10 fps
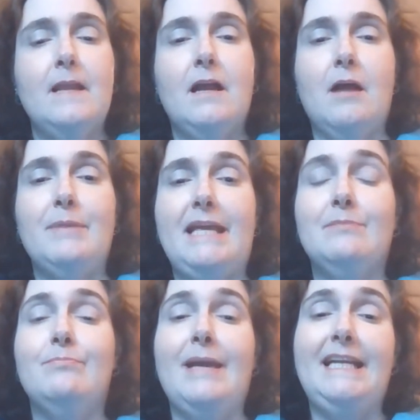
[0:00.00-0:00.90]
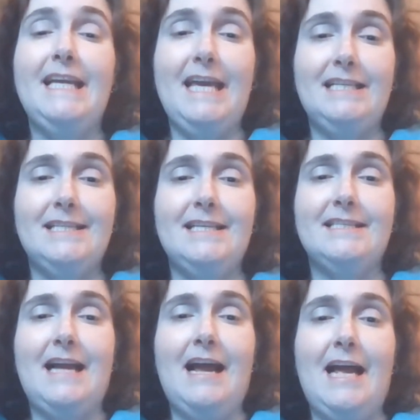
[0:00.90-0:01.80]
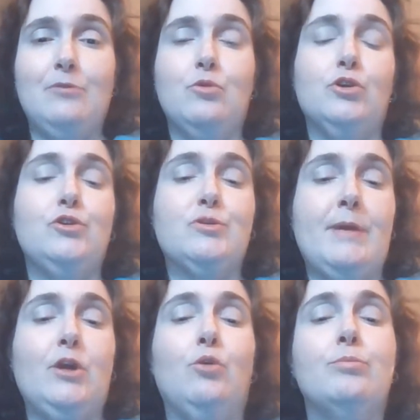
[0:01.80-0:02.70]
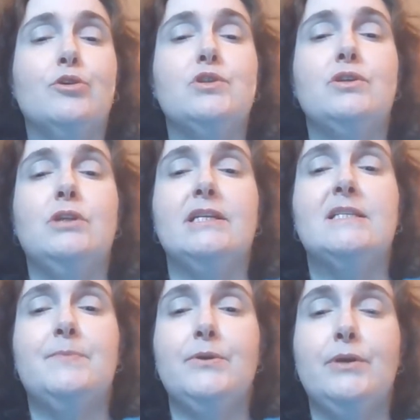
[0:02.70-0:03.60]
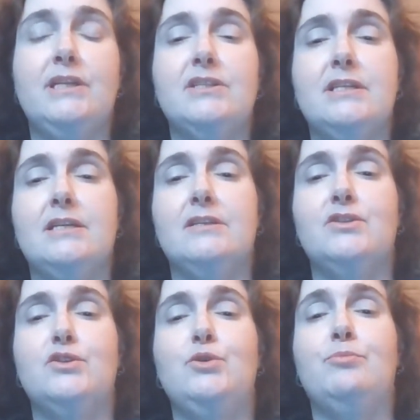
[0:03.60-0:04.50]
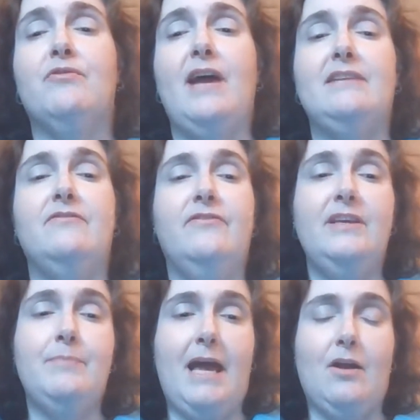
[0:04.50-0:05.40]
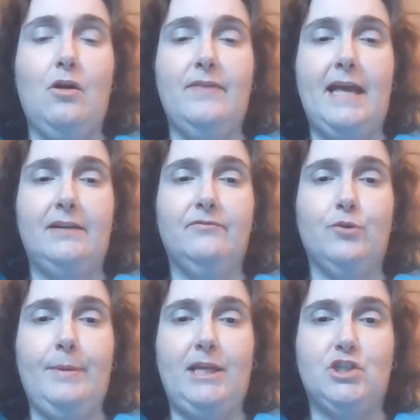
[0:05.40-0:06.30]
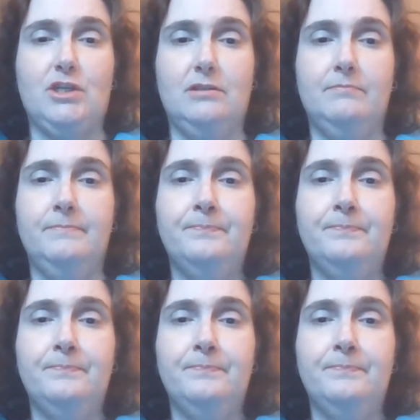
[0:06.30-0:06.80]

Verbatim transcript: Um, in many cases, I will use my own personal experiences to provide feedback on that information.